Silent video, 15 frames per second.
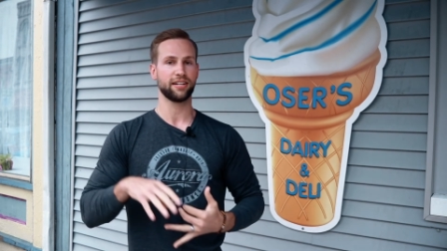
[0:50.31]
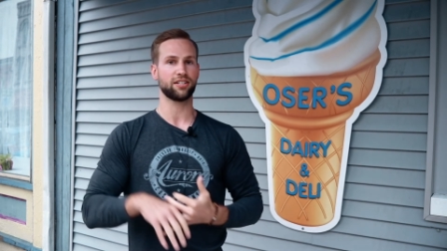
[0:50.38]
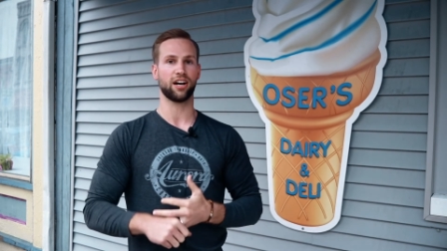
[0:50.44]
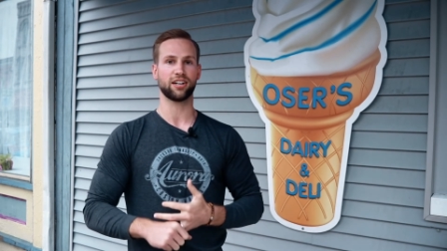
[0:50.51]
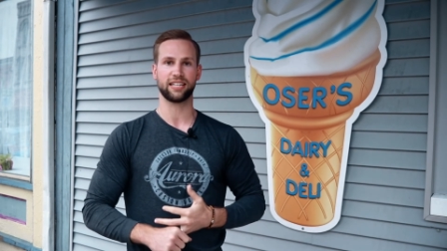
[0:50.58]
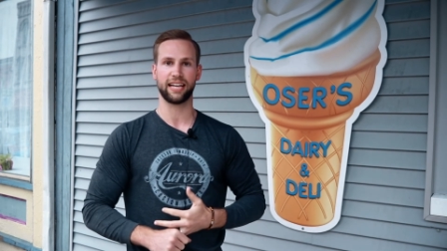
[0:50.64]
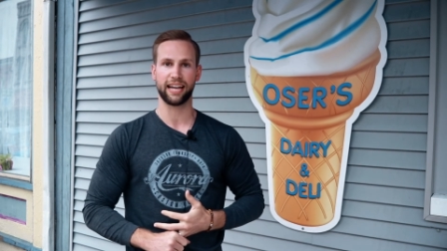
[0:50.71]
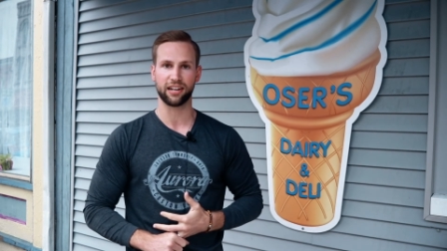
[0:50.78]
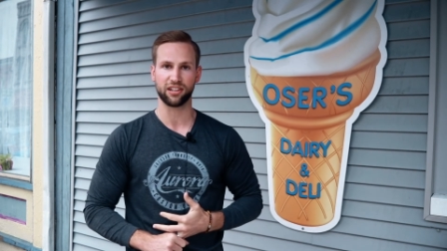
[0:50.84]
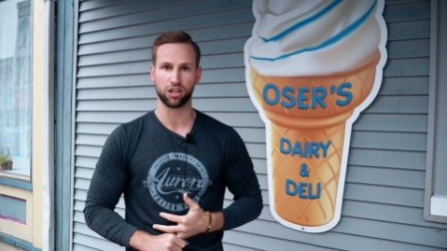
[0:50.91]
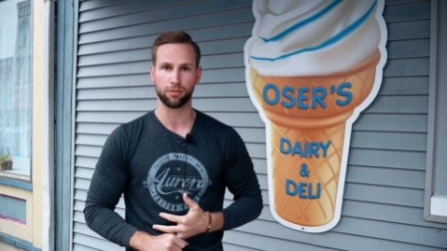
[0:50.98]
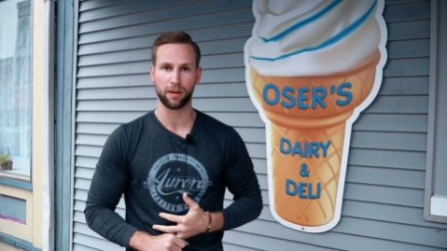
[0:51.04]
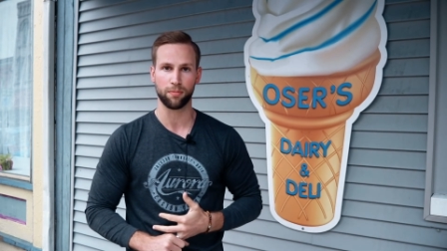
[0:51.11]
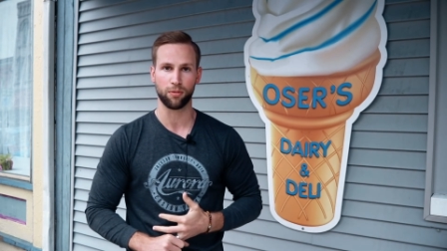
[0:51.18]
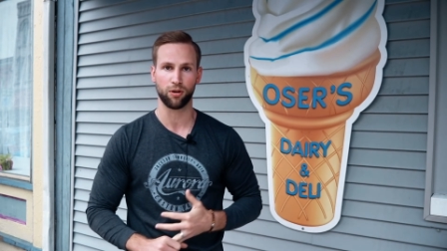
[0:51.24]
talk to Ann a
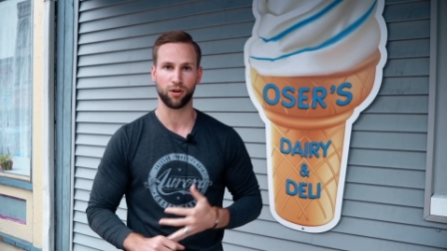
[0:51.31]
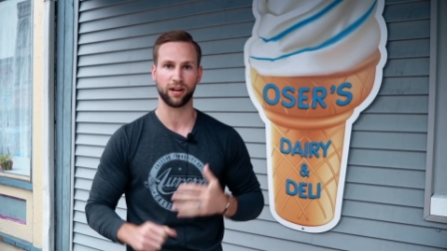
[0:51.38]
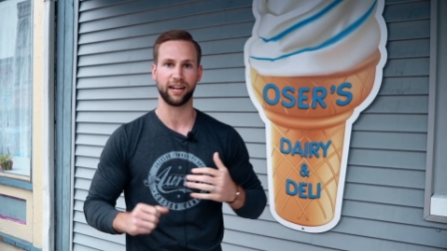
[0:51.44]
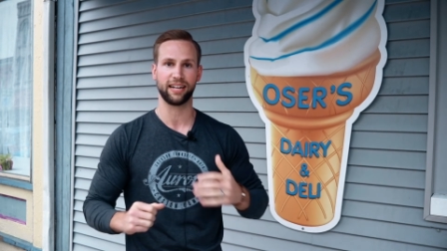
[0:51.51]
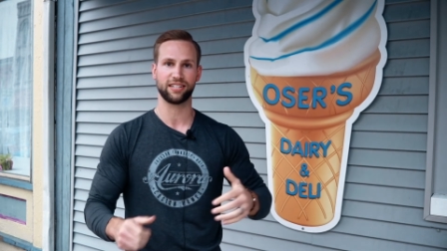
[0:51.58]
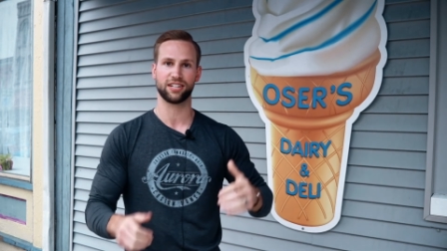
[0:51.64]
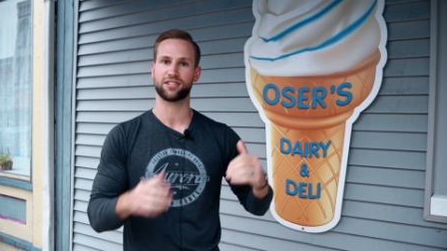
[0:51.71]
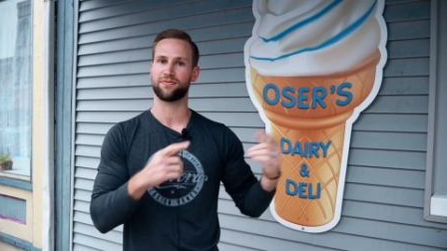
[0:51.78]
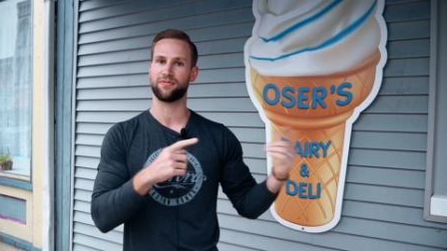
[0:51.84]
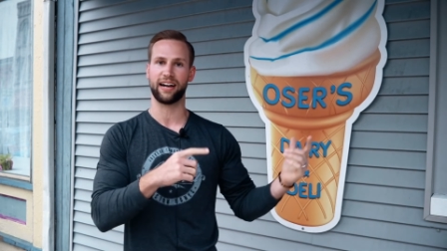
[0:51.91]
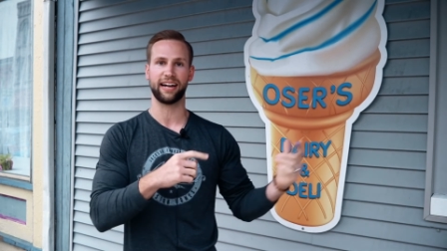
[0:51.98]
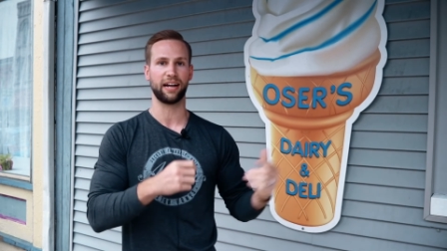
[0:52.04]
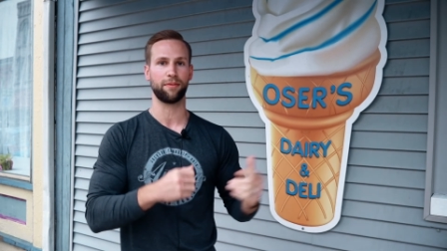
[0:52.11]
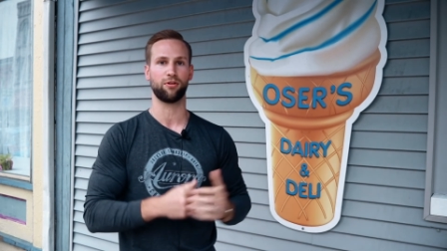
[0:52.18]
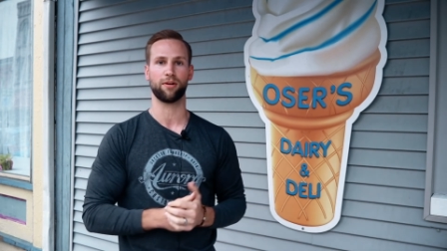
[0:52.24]
little bit more, and just
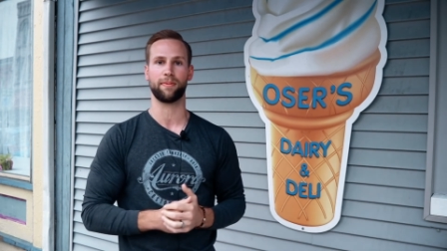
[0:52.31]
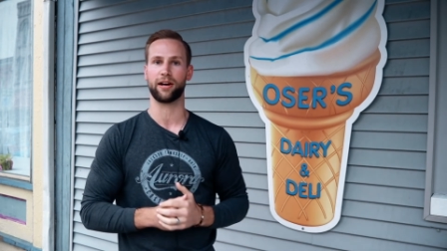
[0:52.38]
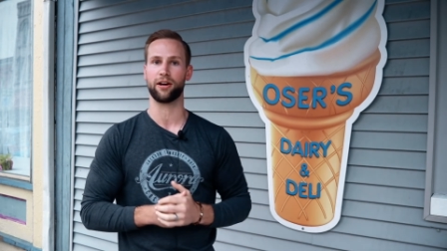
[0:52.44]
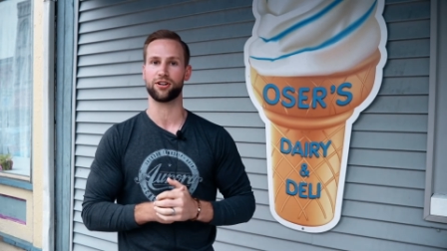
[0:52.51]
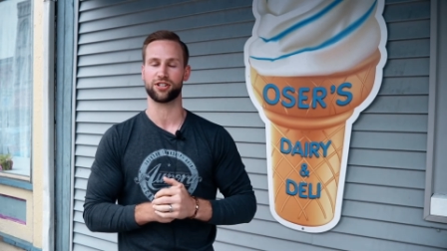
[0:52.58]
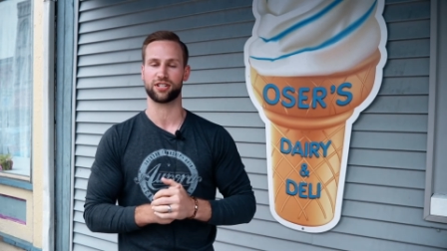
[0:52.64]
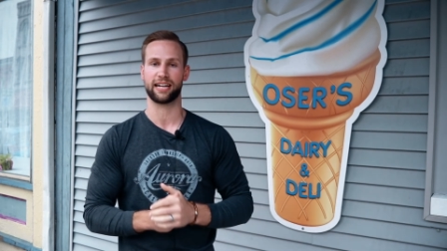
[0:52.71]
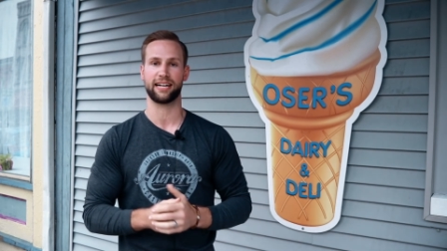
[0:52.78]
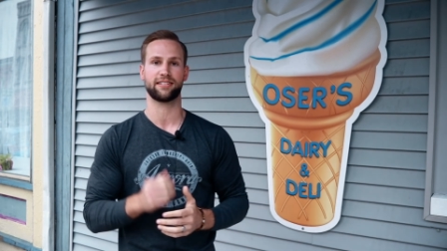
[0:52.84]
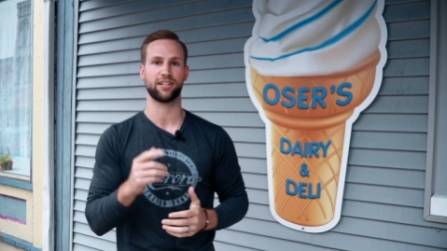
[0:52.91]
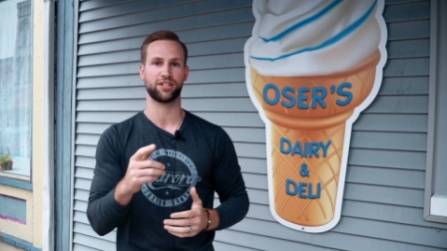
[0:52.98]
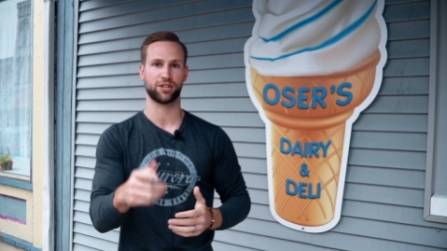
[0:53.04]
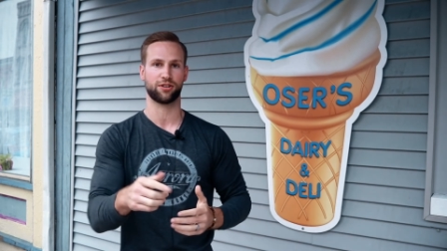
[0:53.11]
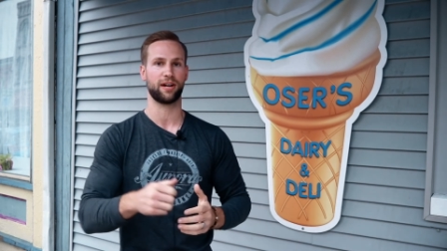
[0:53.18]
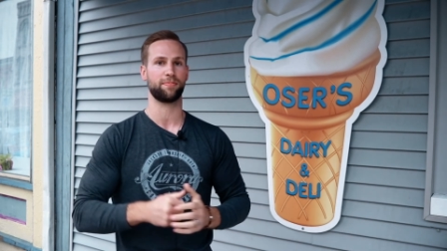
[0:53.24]
find out more about Oser's guys.
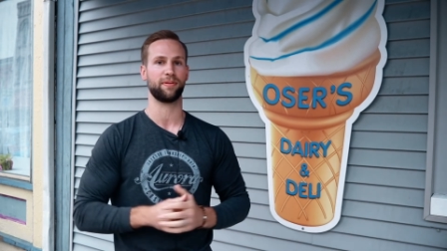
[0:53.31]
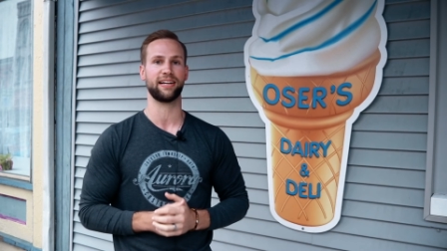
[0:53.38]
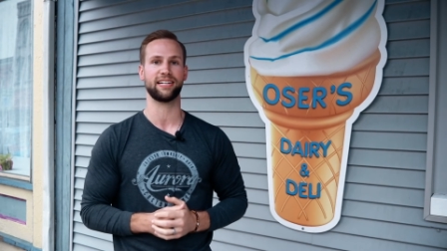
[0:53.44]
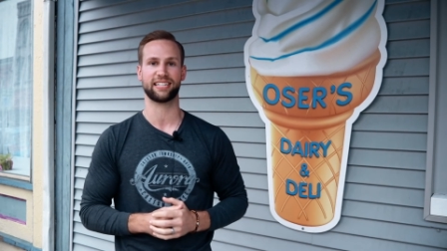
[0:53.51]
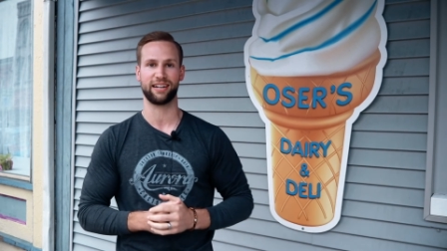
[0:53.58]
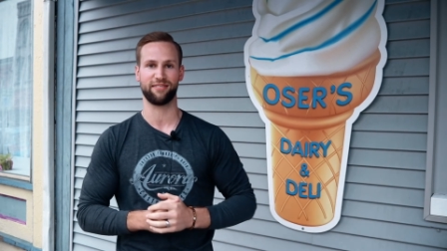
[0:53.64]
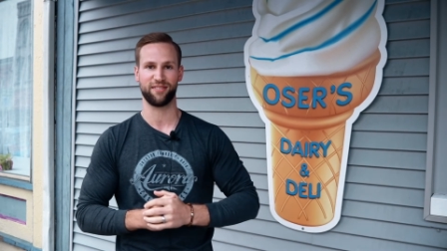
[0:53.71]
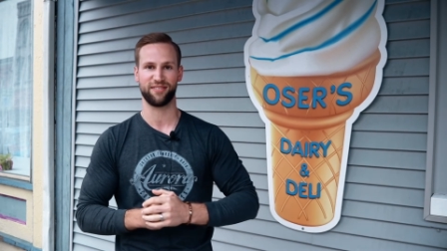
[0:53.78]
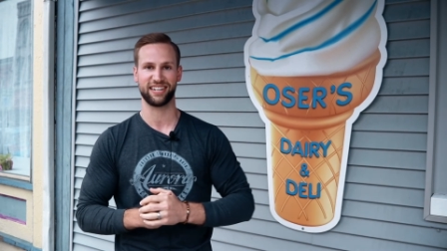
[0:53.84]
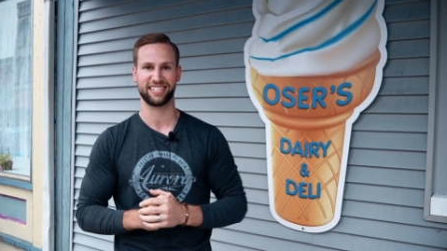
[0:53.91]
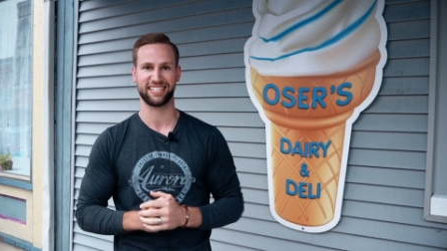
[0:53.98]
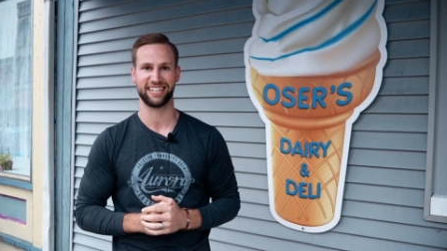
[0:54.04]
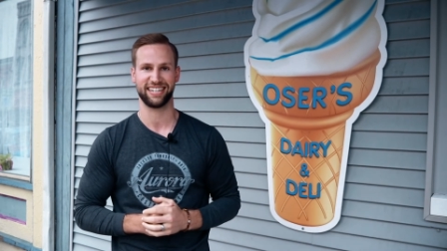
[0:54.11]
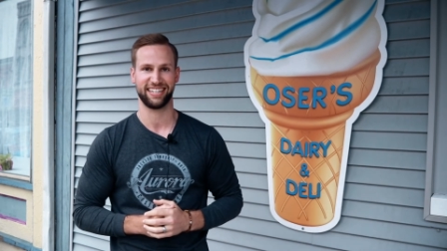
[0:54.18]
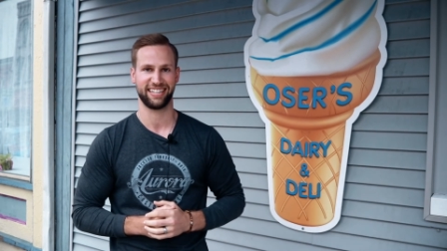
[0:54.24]
Such a great place. Can't wait for you
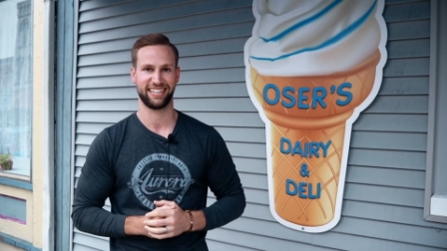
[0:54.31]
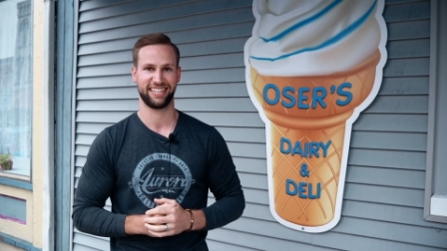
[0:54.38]
to see it.